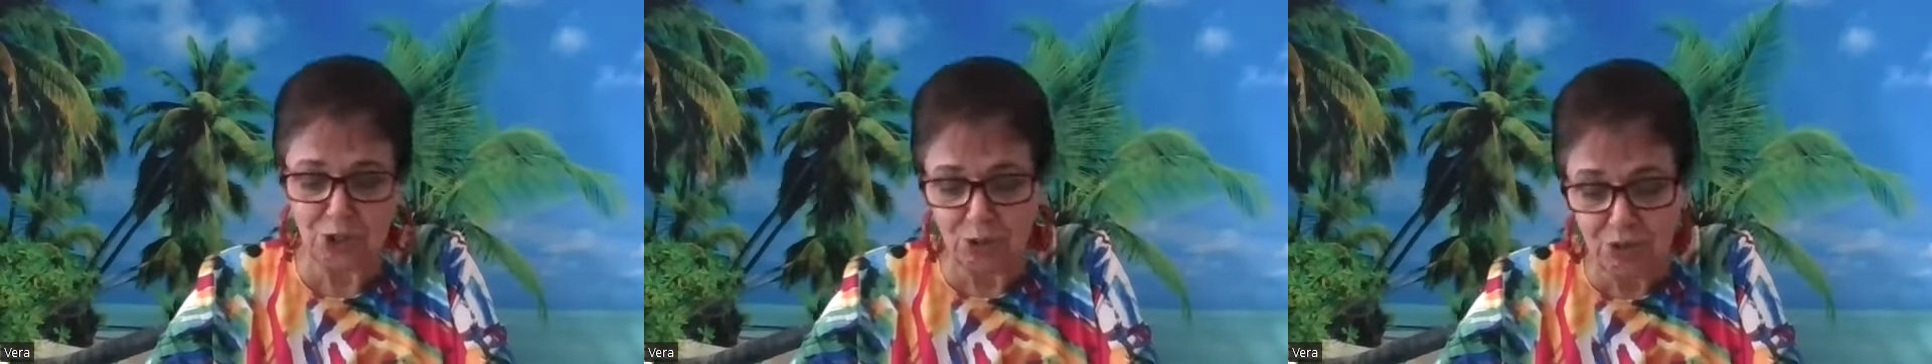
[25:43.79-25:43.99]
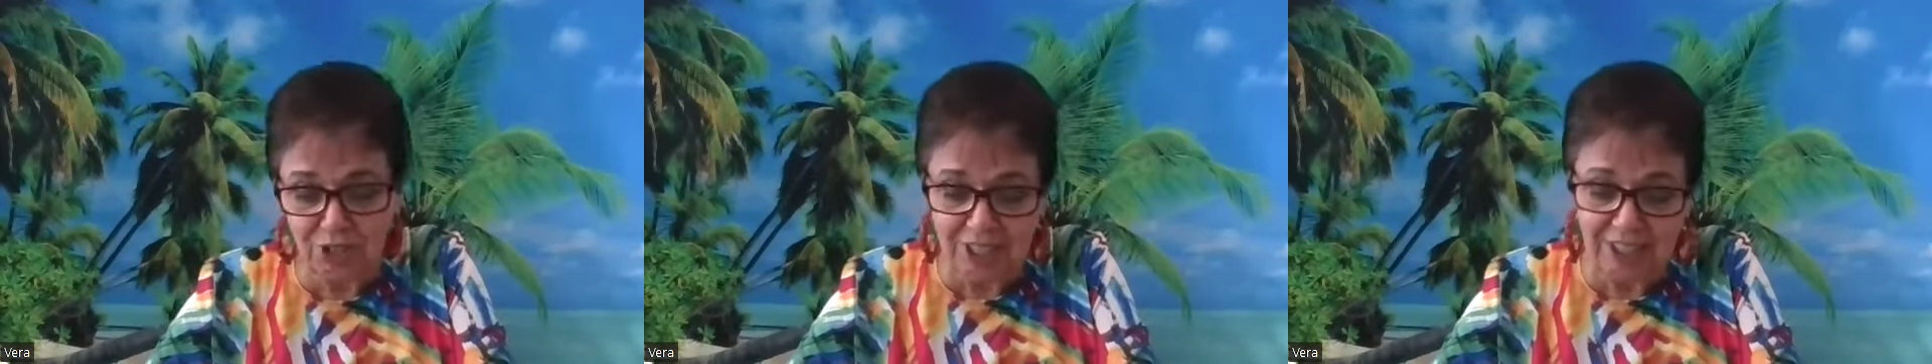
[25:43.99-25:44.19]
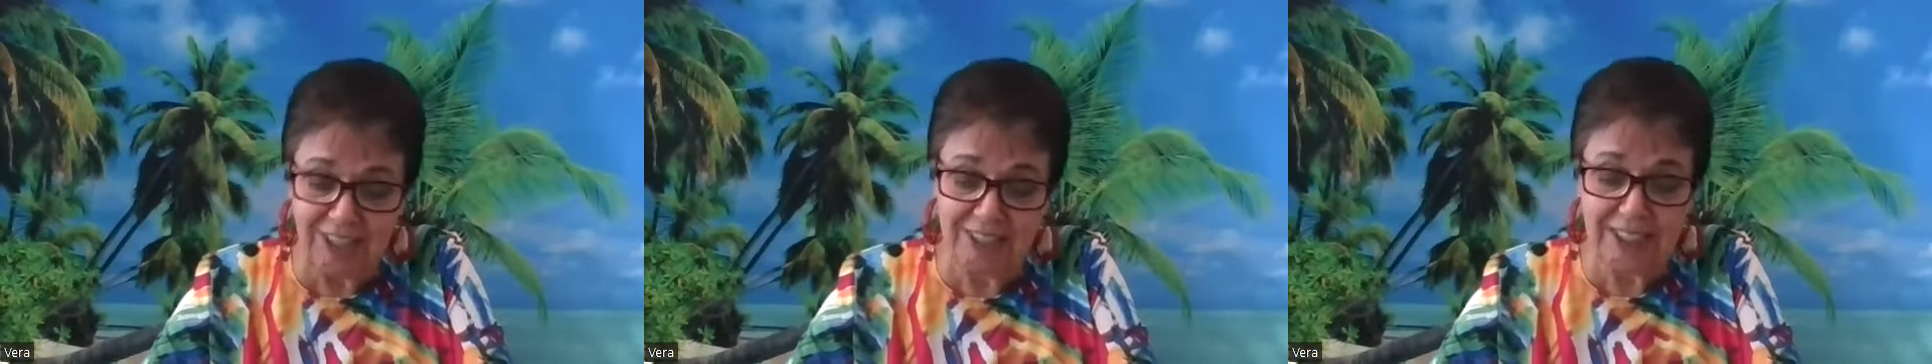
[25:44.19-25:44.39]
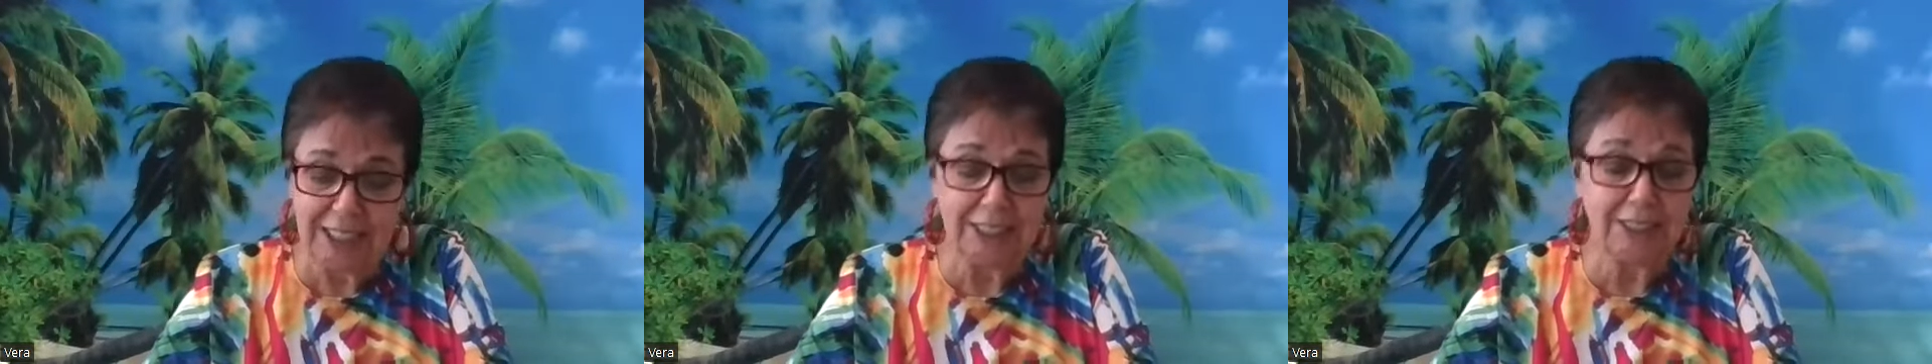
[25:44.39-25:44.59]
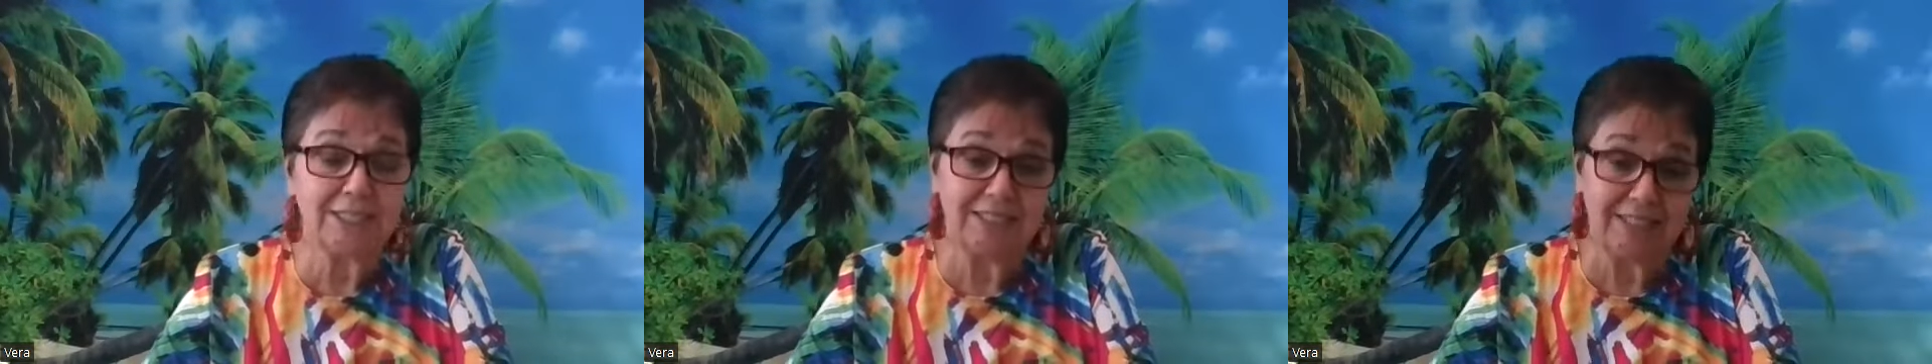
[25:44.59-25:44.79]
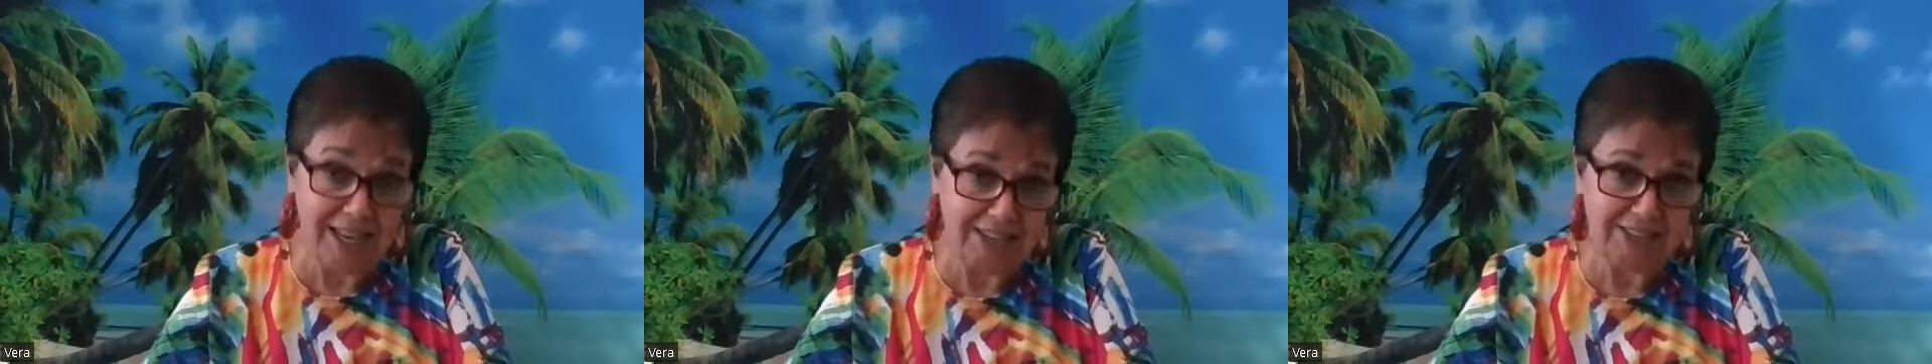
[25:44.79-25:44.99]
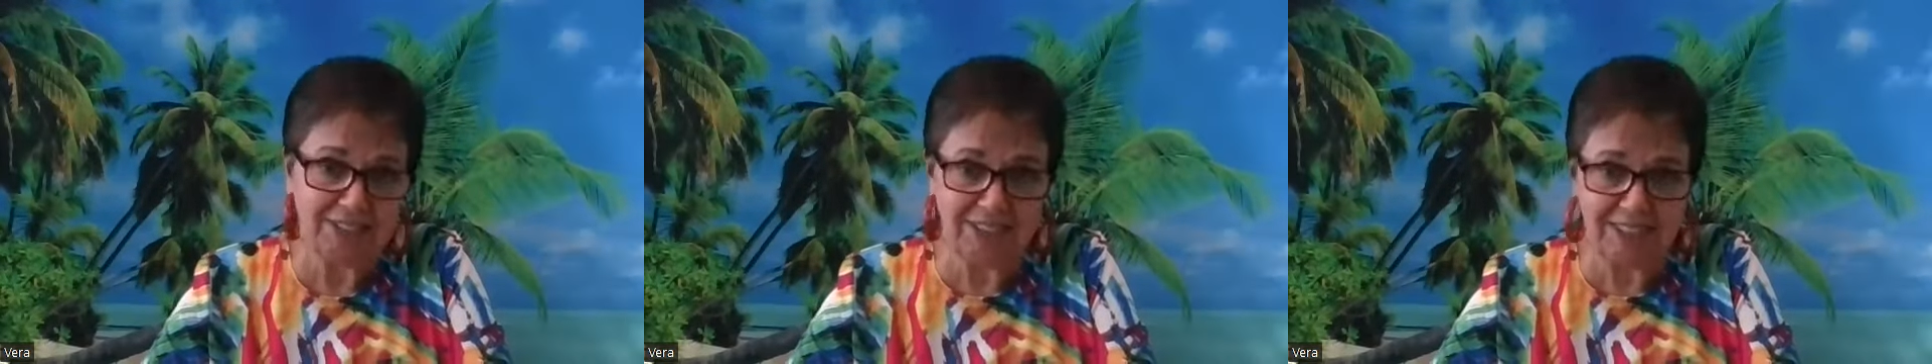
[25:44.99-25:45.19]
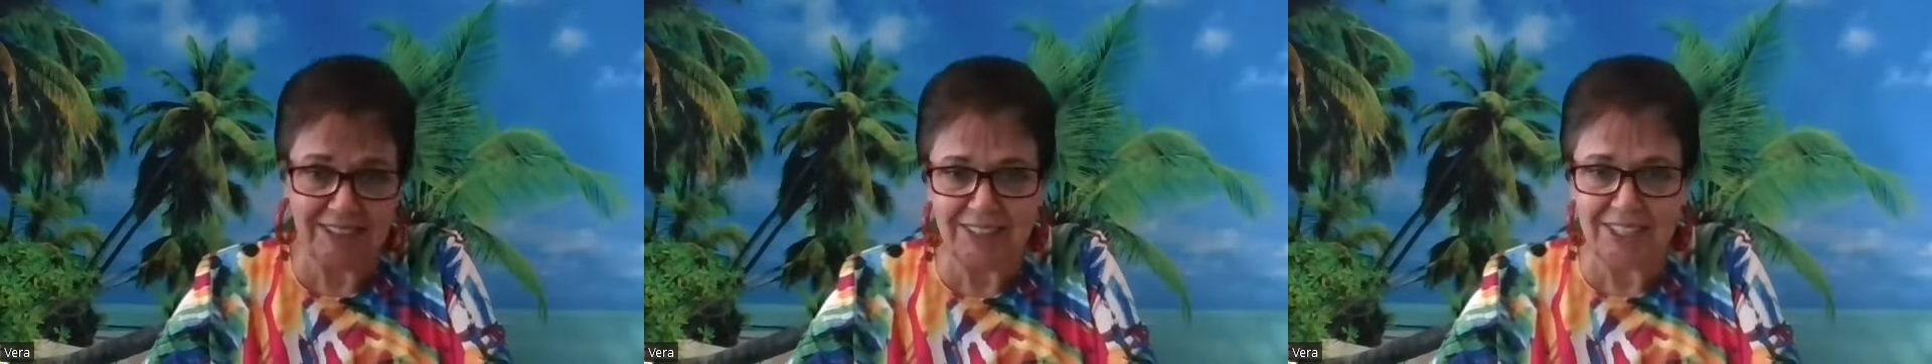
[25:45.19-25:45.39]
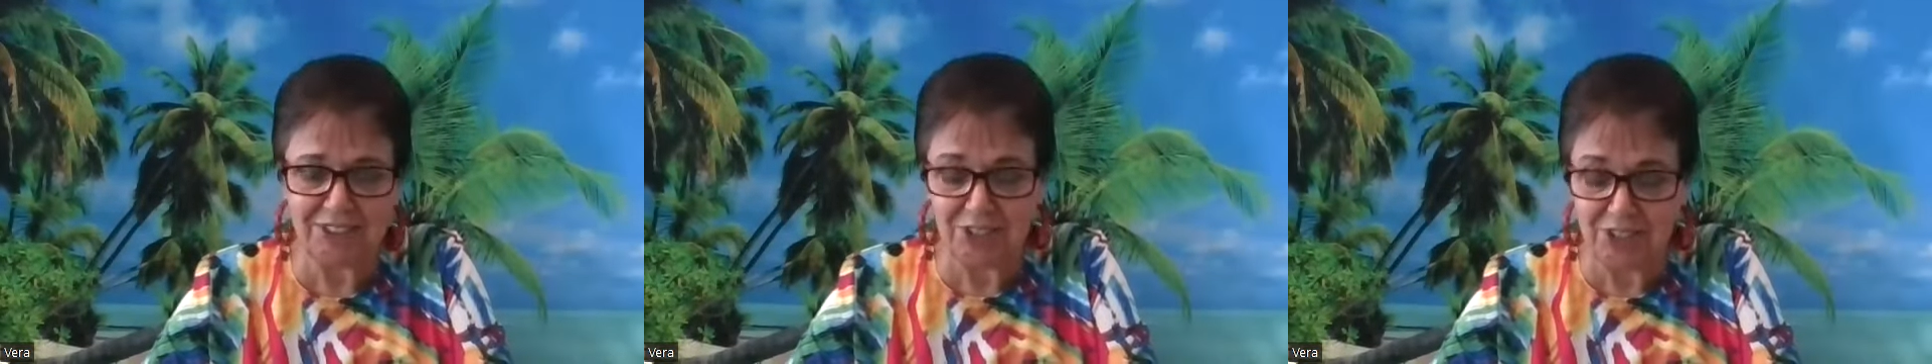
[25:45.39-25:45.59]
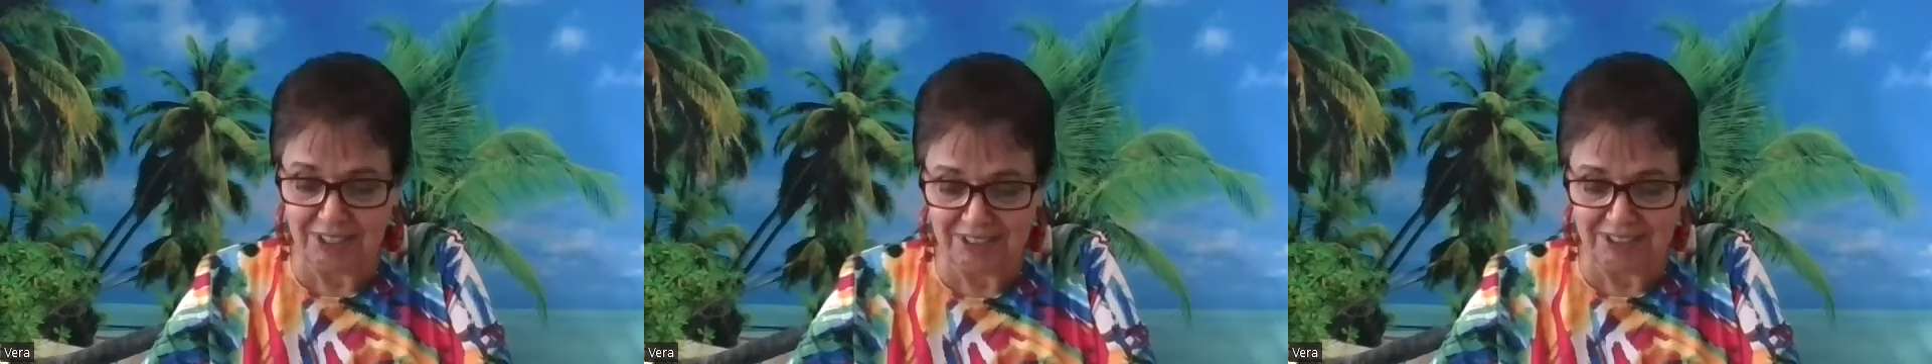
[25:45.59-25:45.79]
turkey at
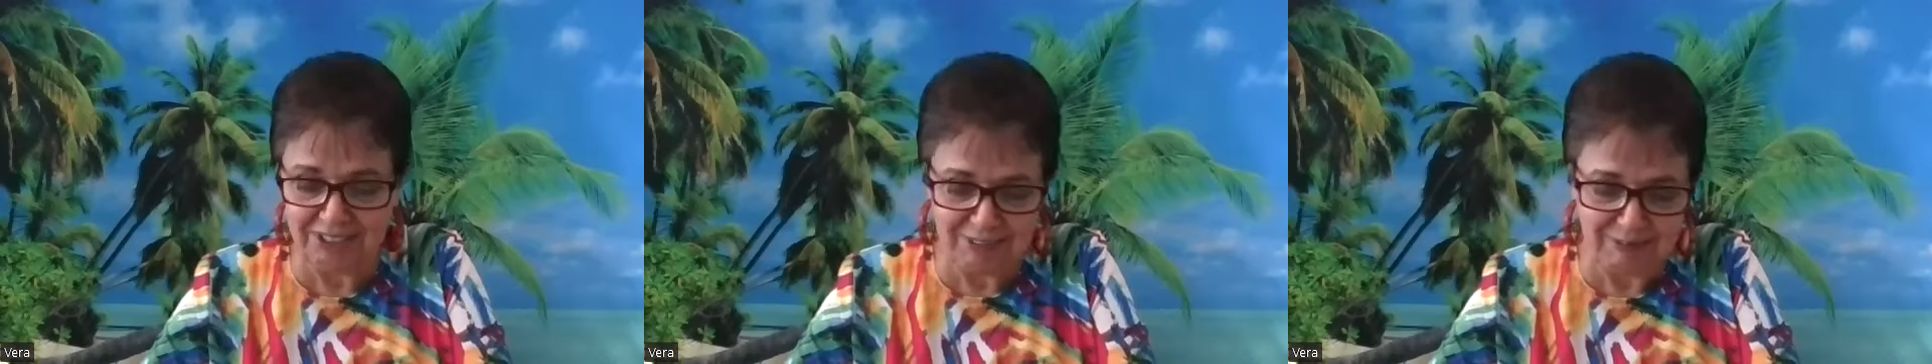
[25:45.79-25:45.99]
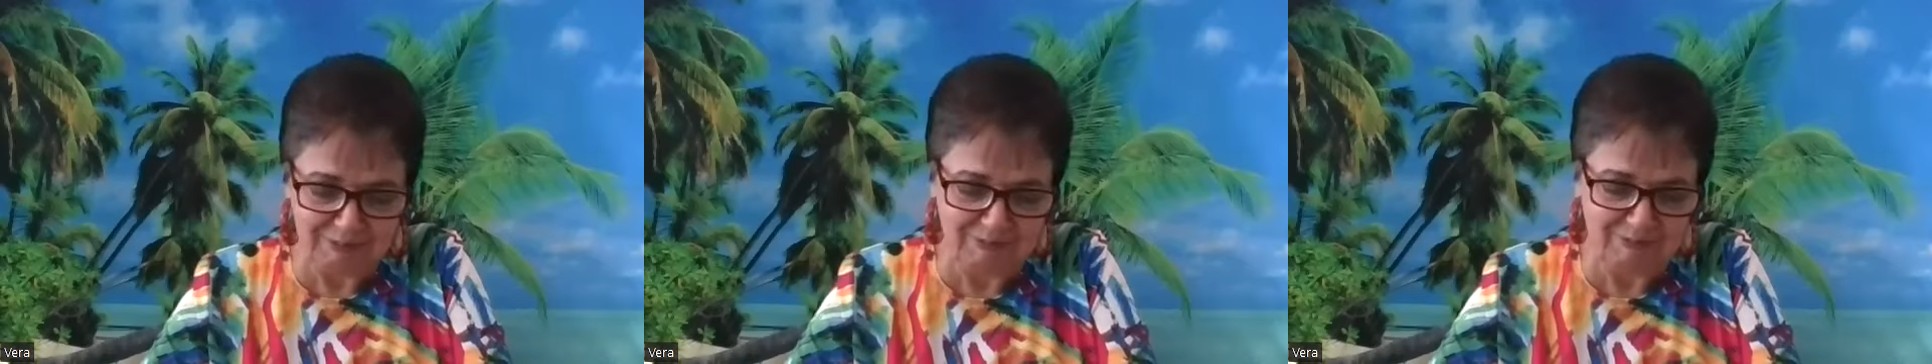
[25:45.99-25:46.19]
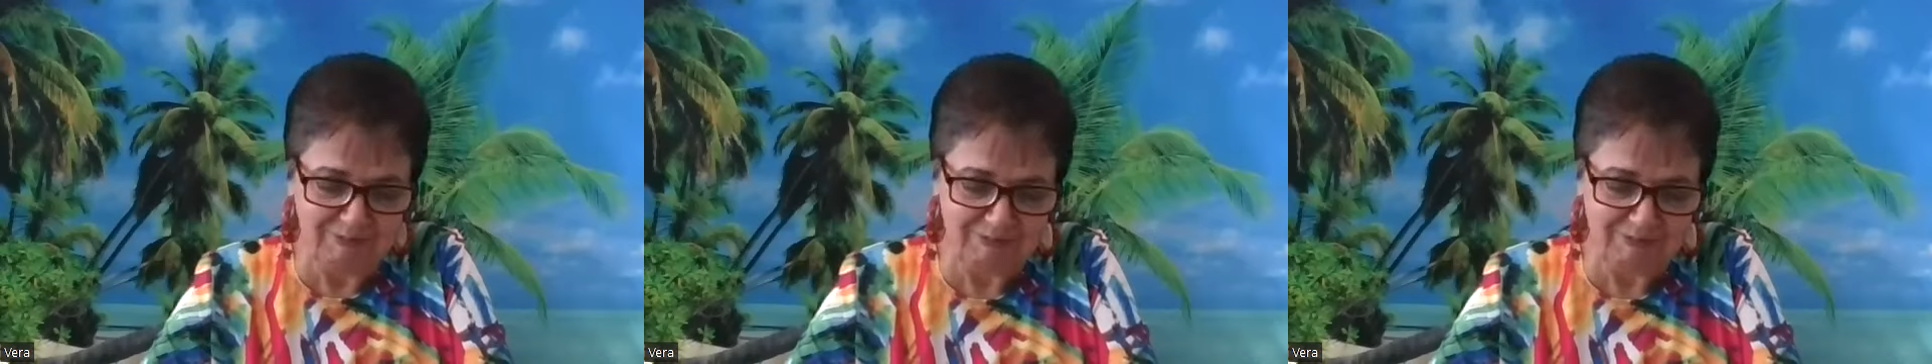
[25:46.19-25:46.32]
Thanksgiving dinner.